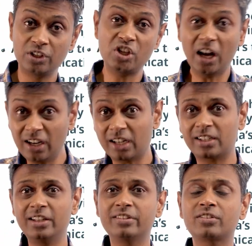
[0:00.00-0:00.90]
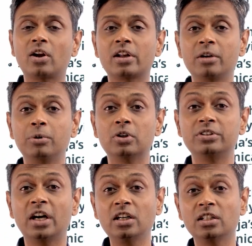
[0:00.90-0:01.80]
young at least is all right because
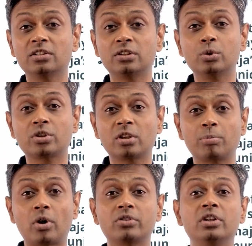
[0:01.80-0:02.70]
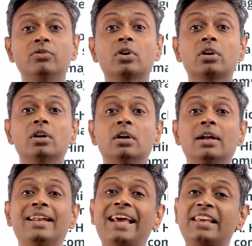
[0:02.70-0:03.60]
young is used as a proxy for
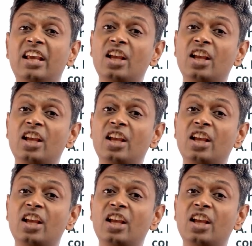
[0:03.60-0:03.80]
lacking